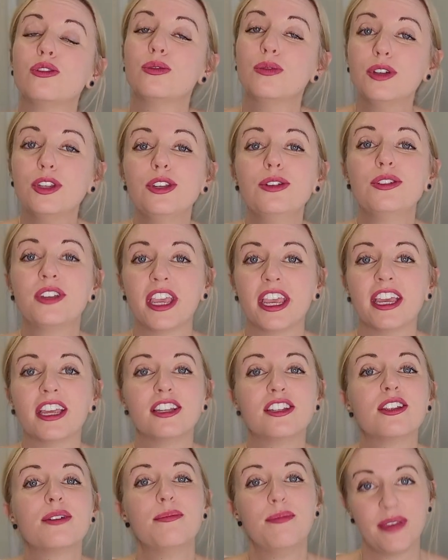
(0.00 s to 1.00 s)
what you can
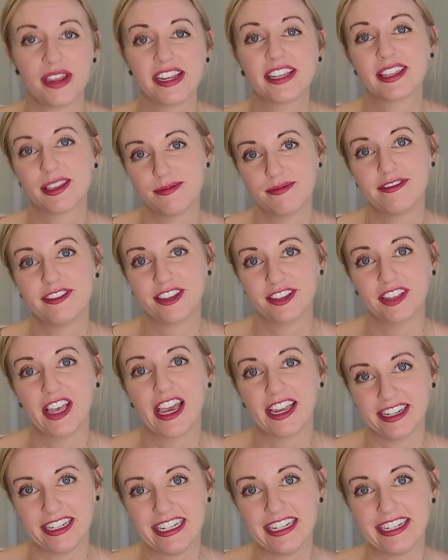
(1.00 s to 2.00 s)
to make them them feel
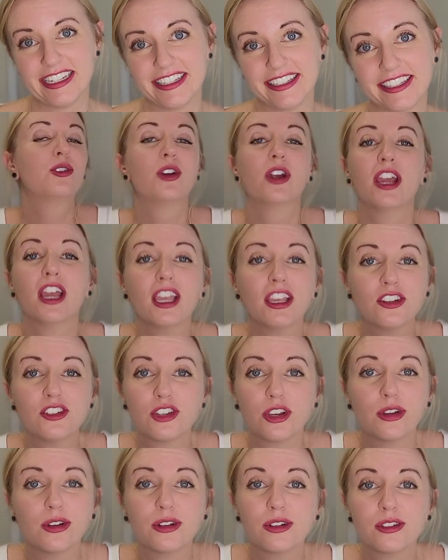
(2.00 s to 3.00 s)
at ease. Crack a
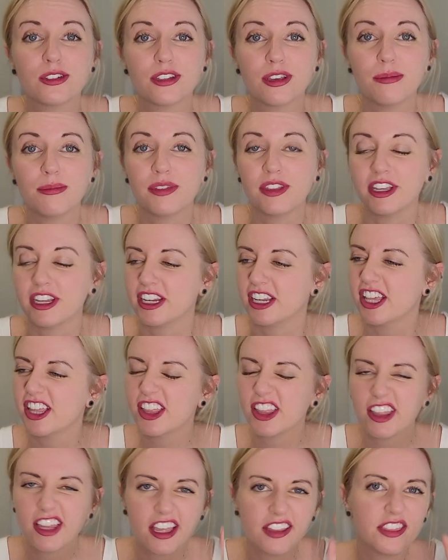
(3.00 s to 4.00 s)
joke or something.
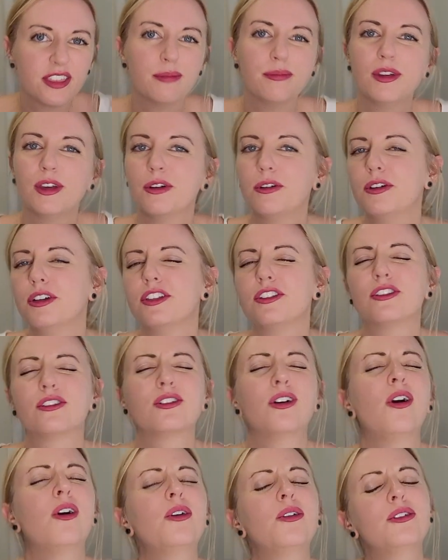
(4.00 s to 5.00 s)
Let them know it's
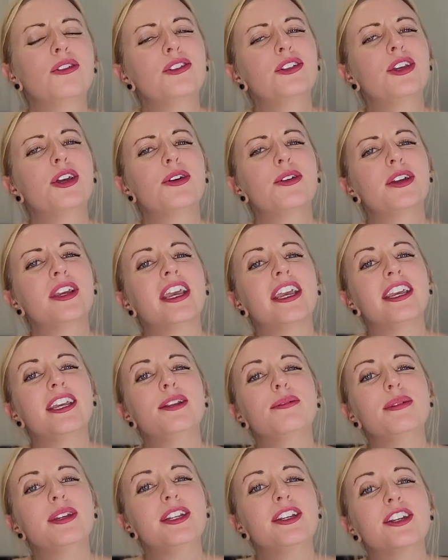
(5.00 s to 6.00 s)
totally okay to
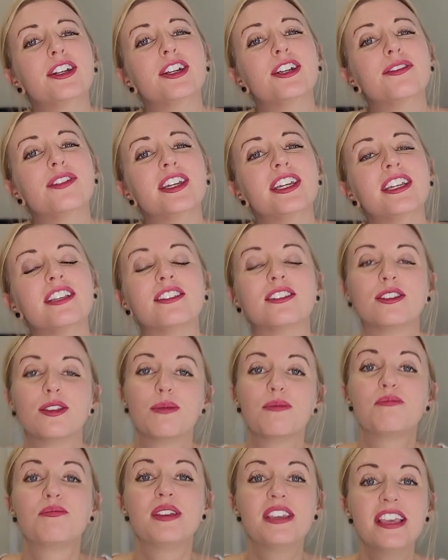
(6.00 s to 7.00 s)
be nervous.
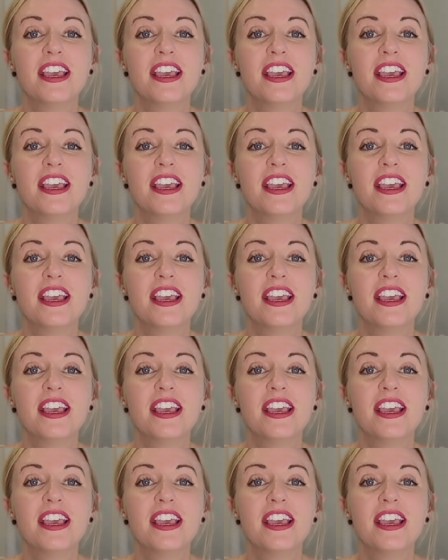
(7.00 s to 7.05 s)
Be